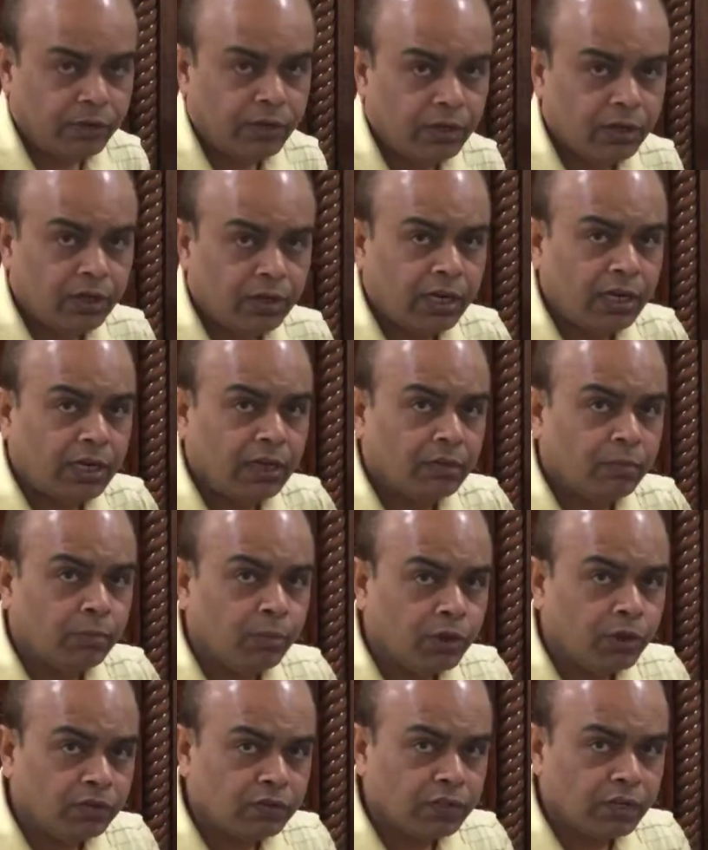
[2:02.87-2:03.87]
When you're reading a
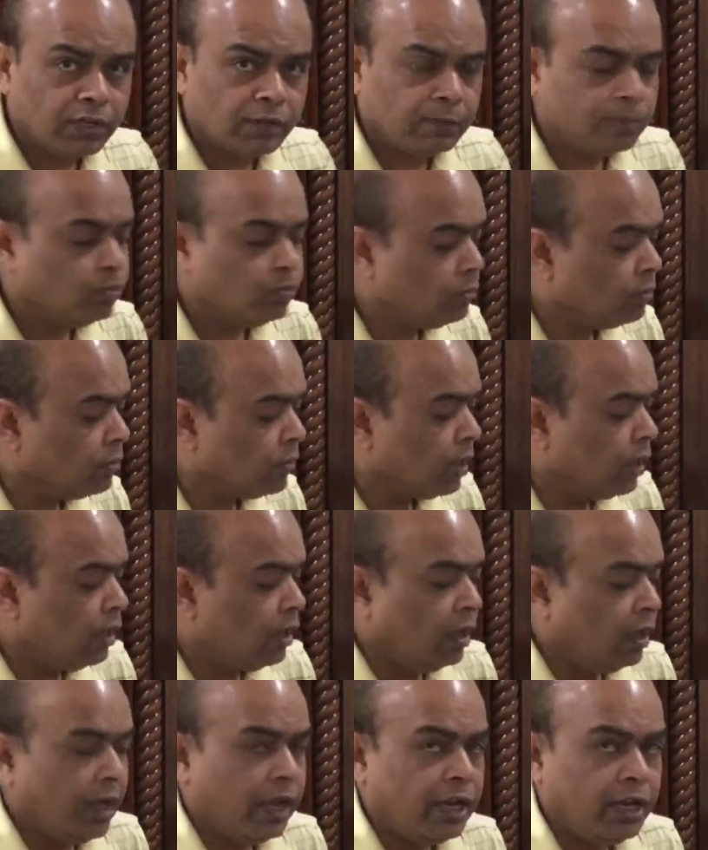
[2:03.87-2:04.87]
music,
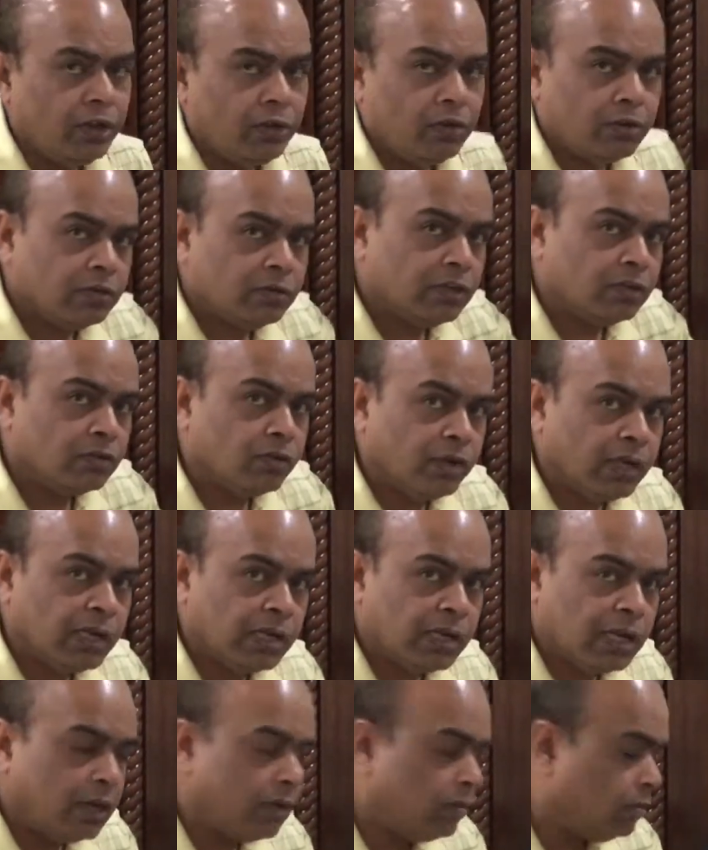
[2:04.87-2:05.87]
any notes that's going
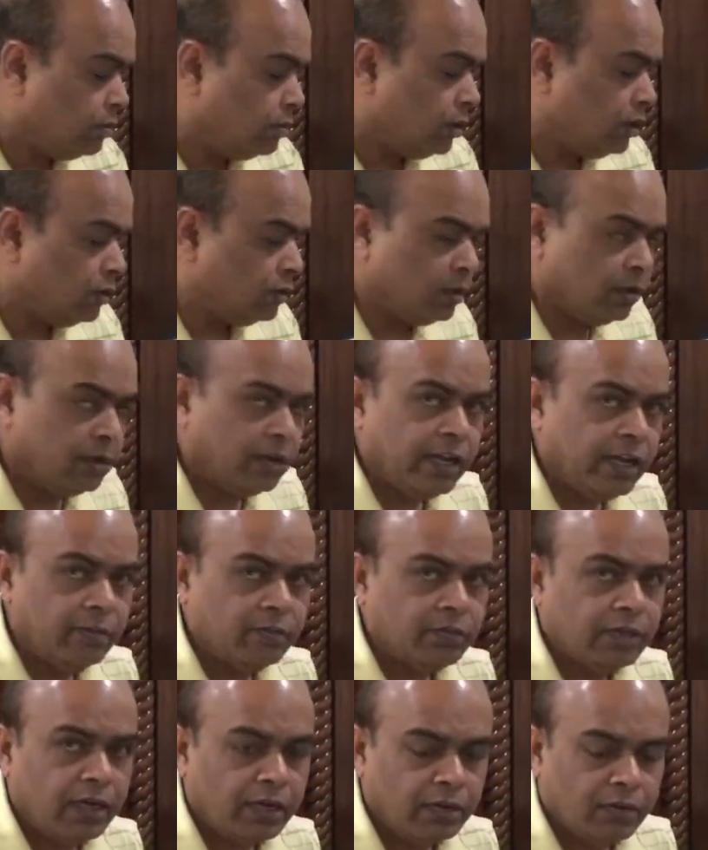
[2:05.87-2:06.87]
down, it's on the left
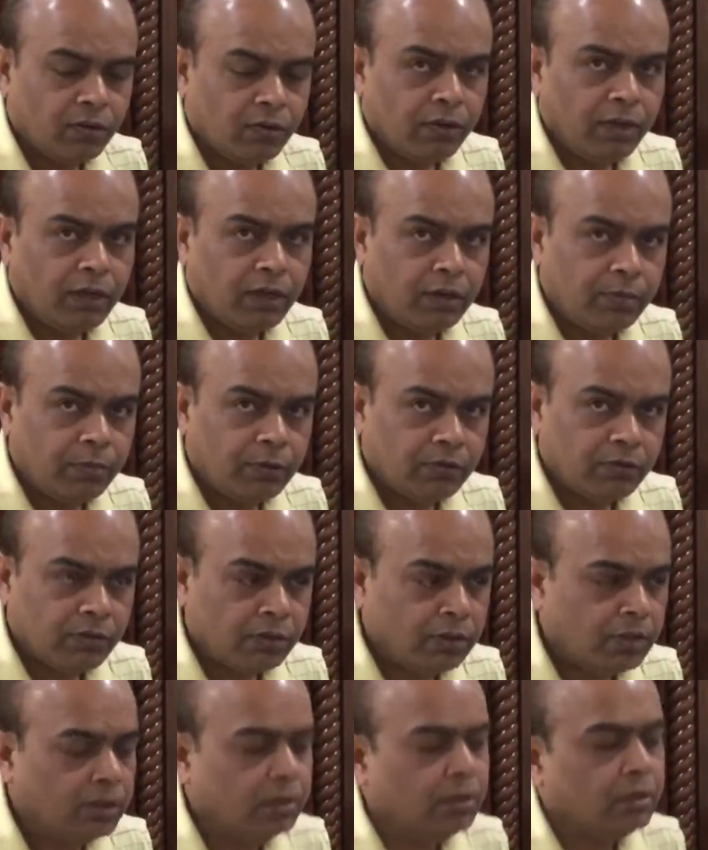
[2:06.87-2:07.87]
side. Going up is on
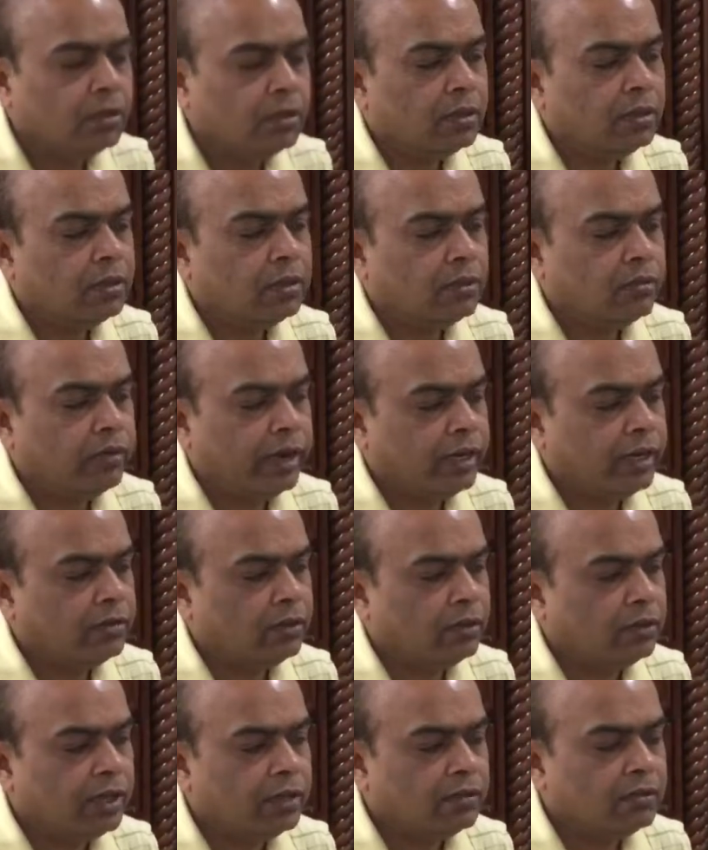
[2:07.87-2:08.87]
the right
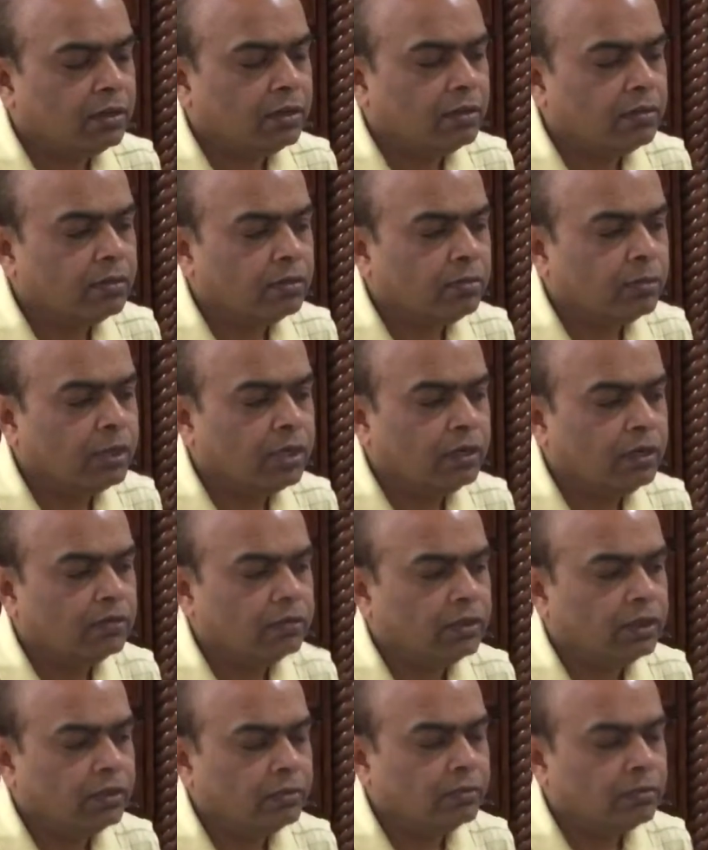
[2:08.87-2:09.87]
side. That's a middle
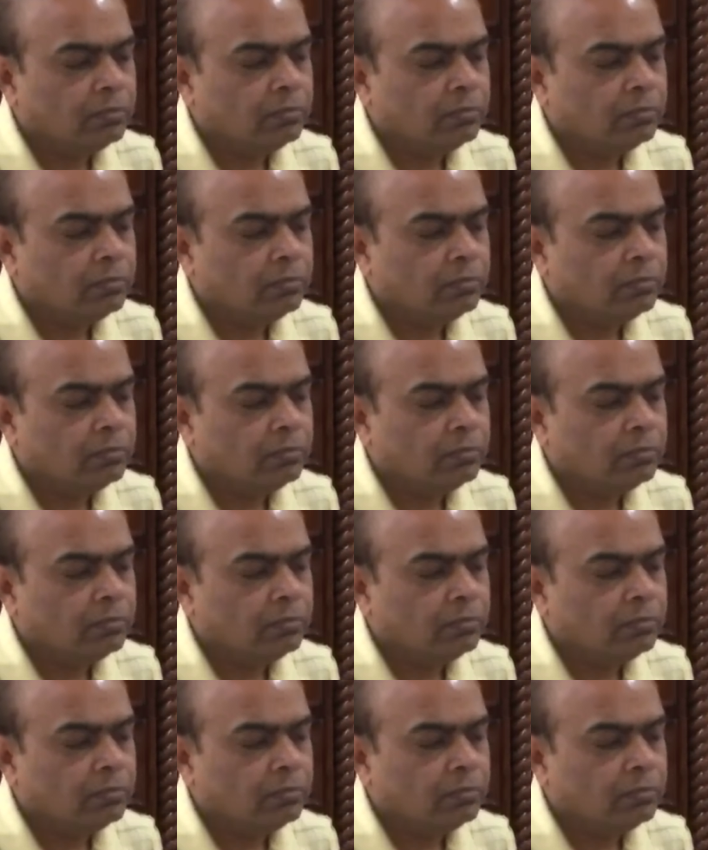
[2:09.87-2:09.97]
C.